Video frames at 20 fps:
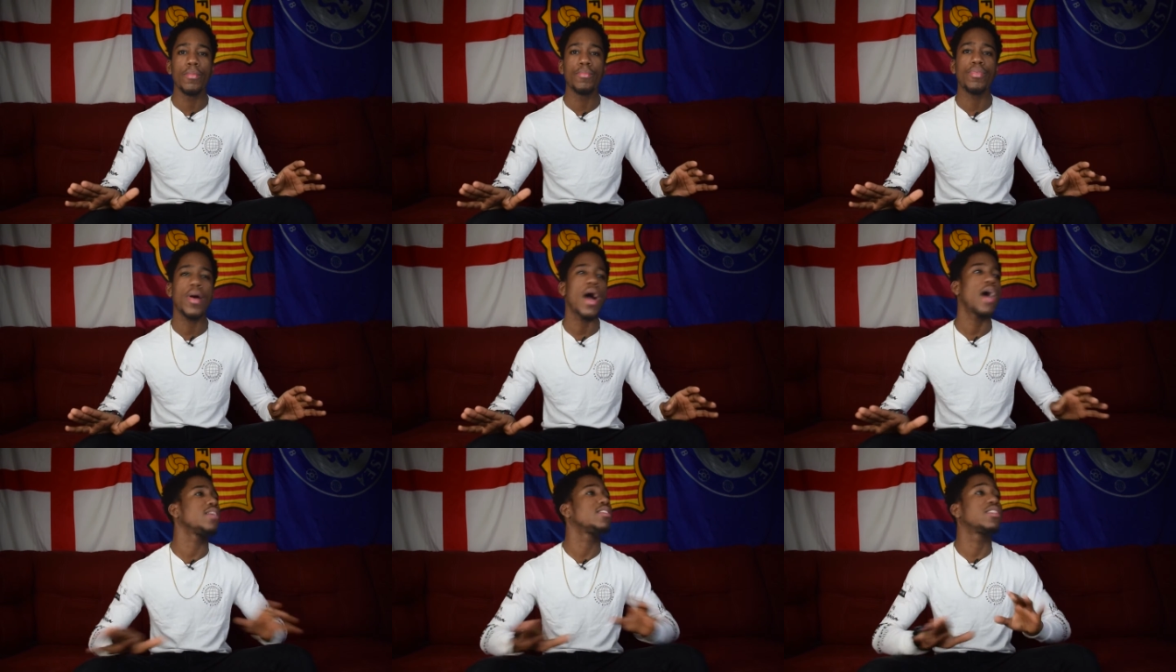
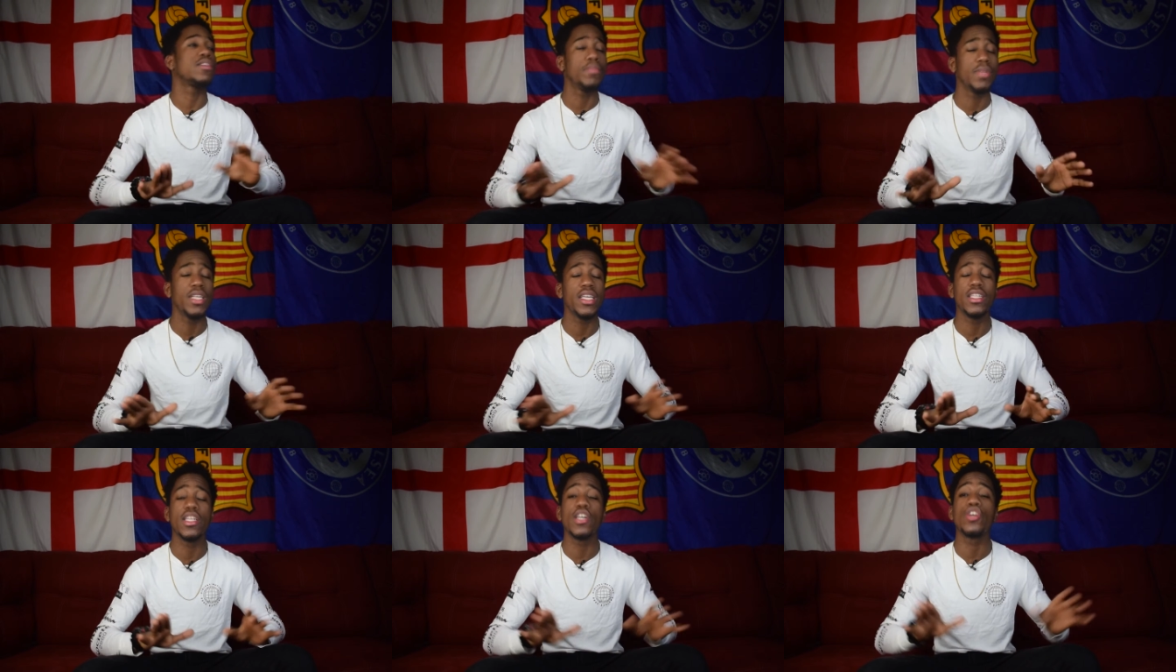
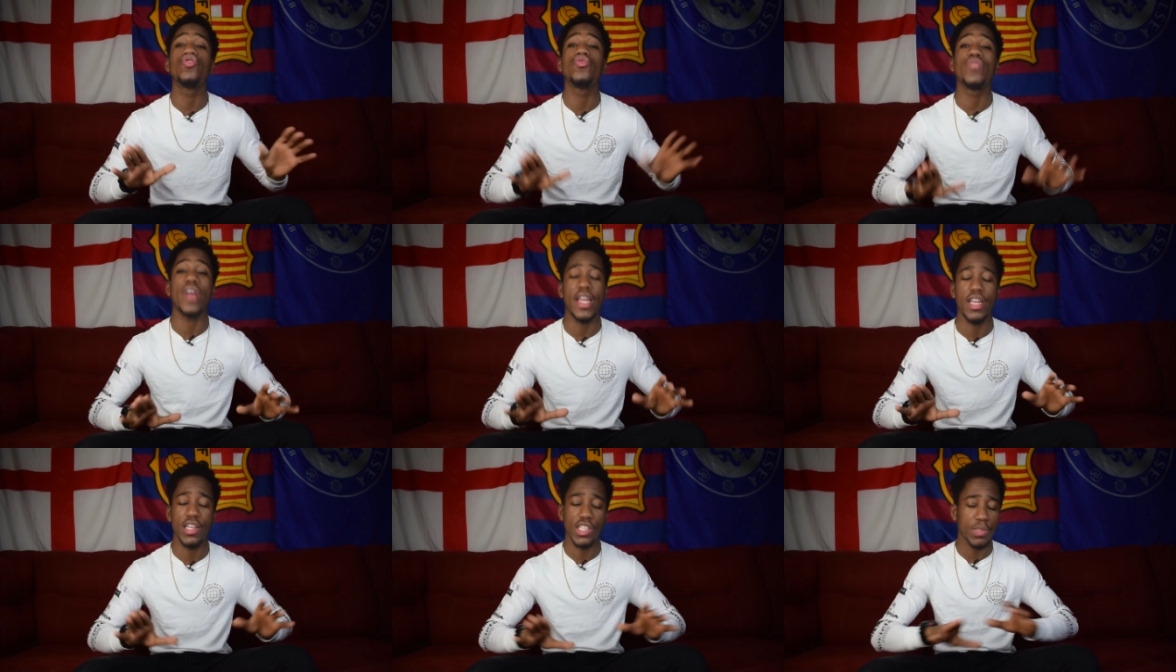possibly the
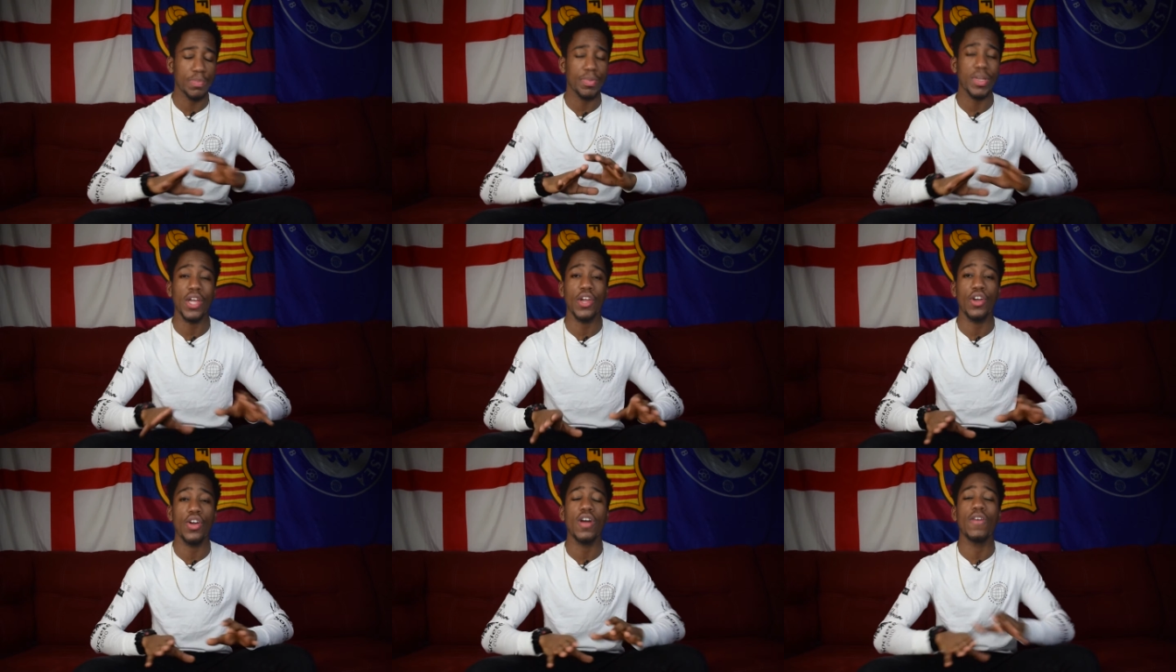greatest
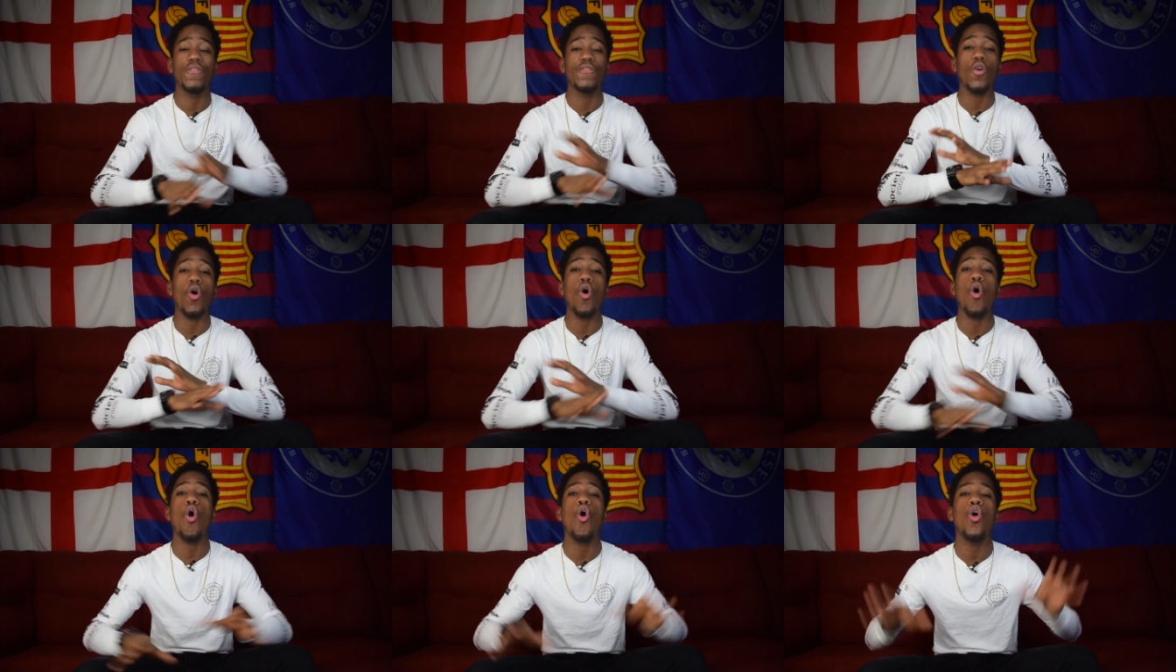player of
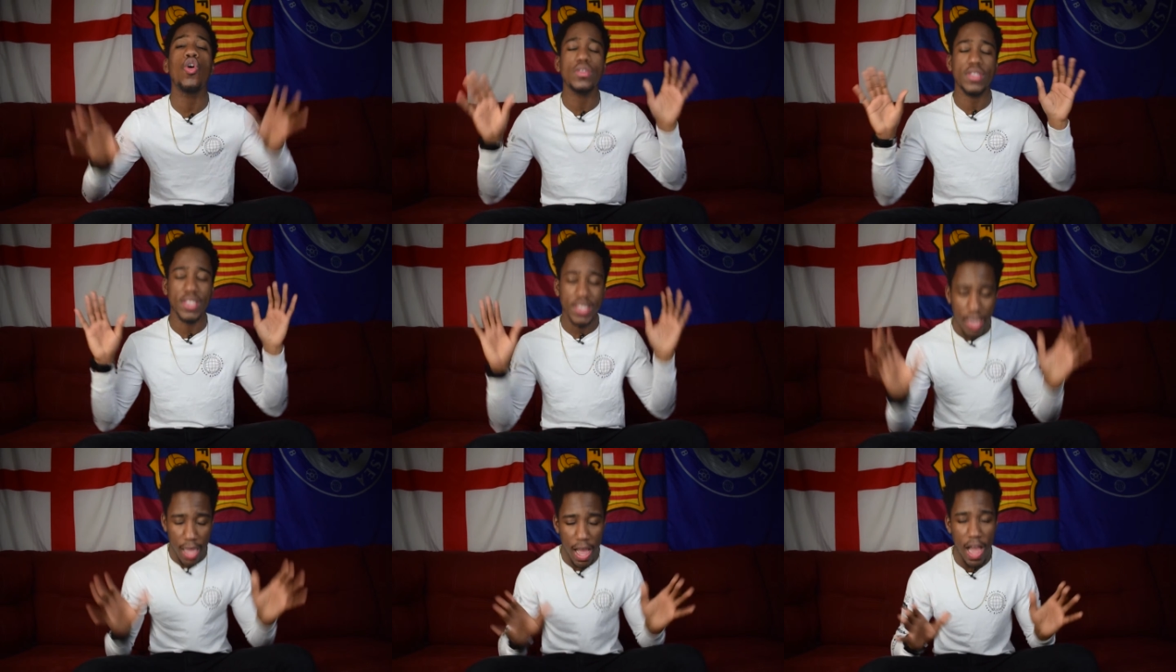
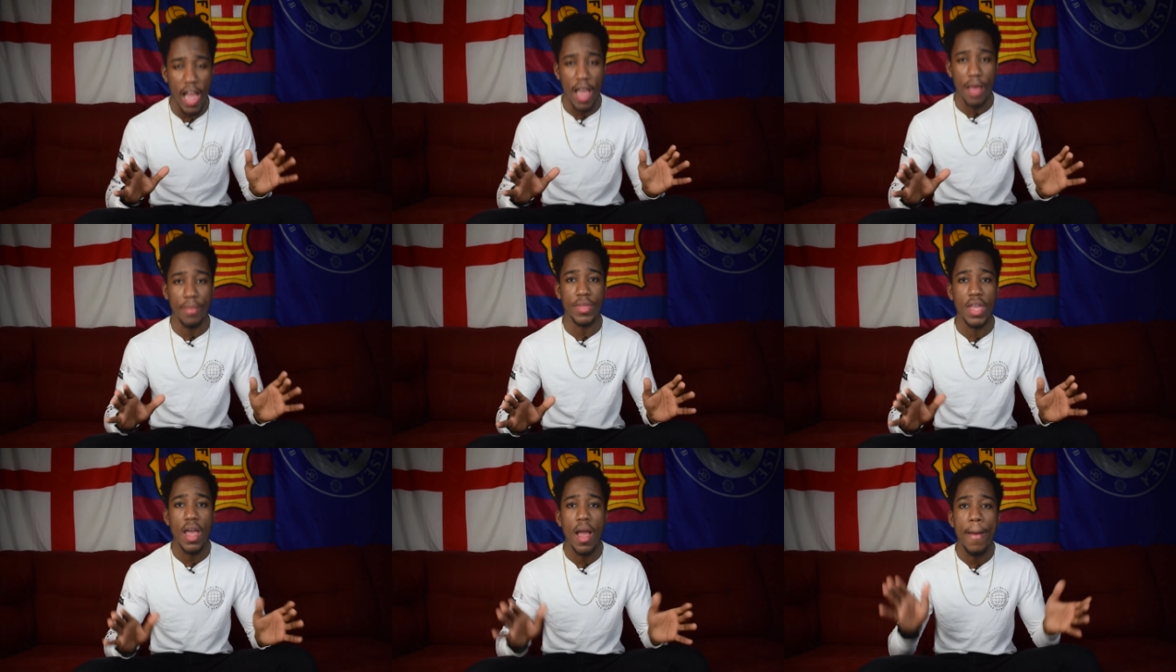all
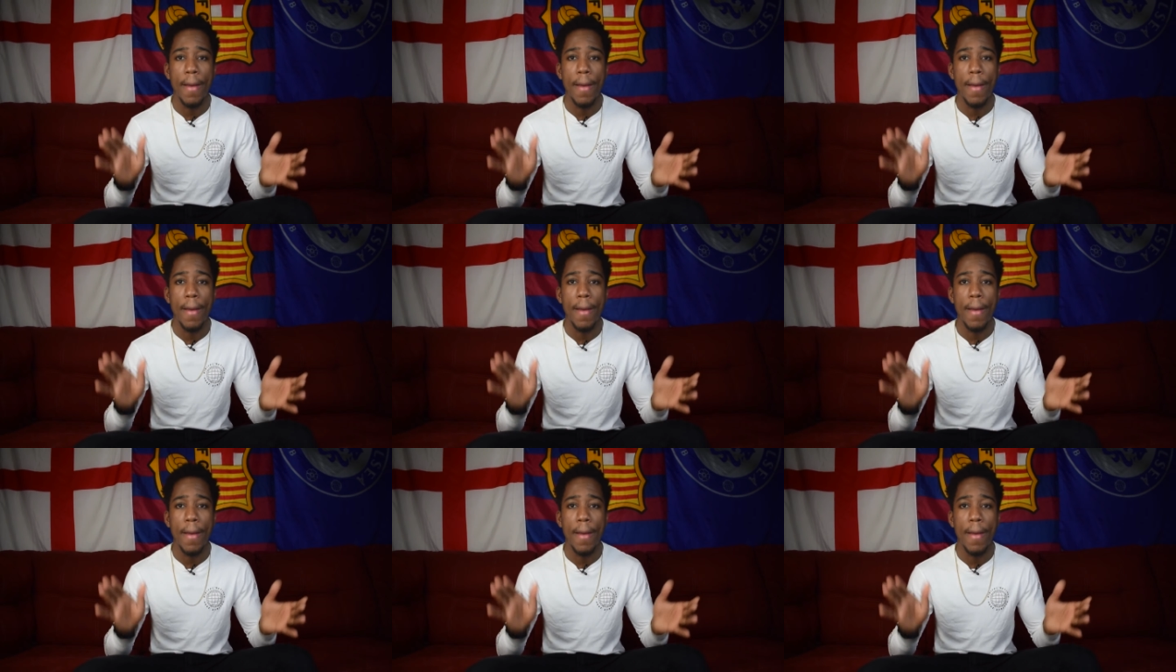time,